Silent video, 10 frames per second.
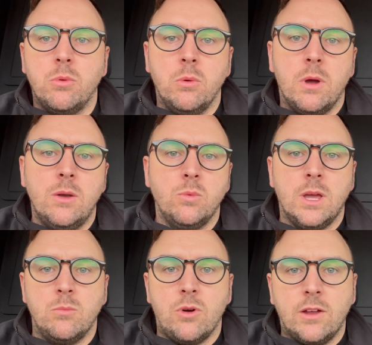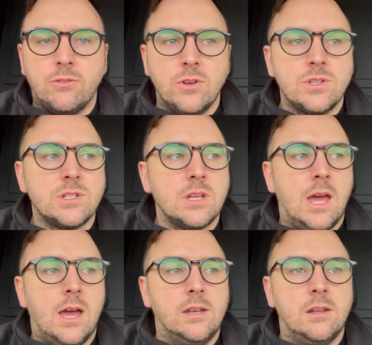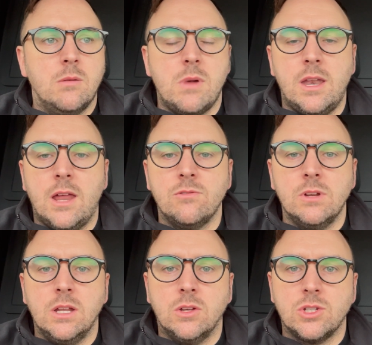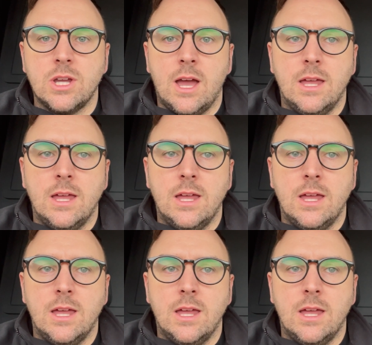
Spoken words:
we had breakfast, and had a really good chat.